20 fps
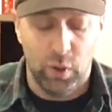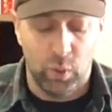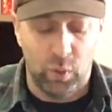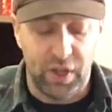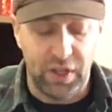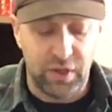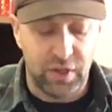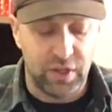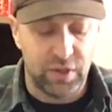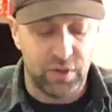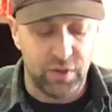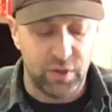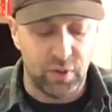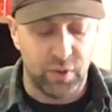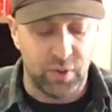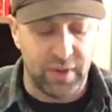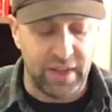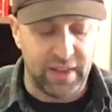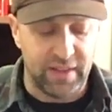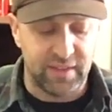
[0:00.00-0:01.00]
What you can
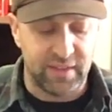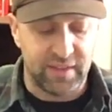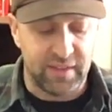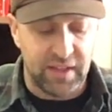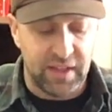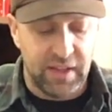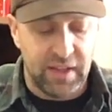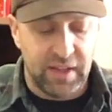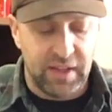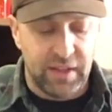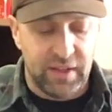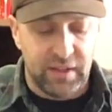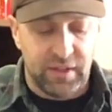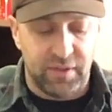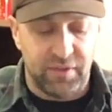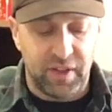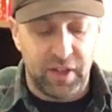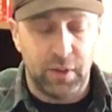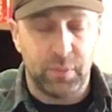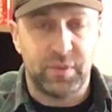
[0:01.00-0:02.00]
do is
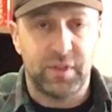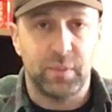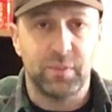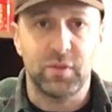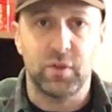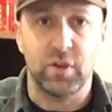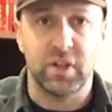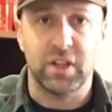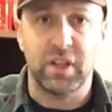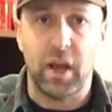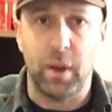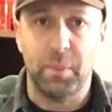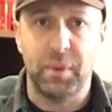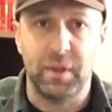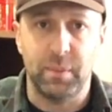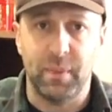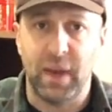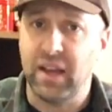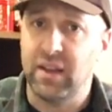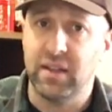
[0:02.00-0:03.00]
develop some sort of
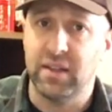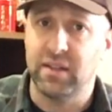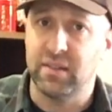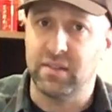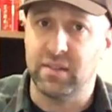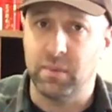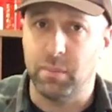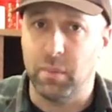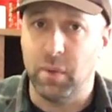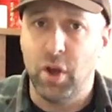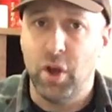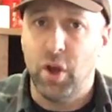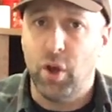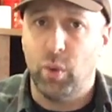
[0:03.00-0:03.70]
cupping mechanism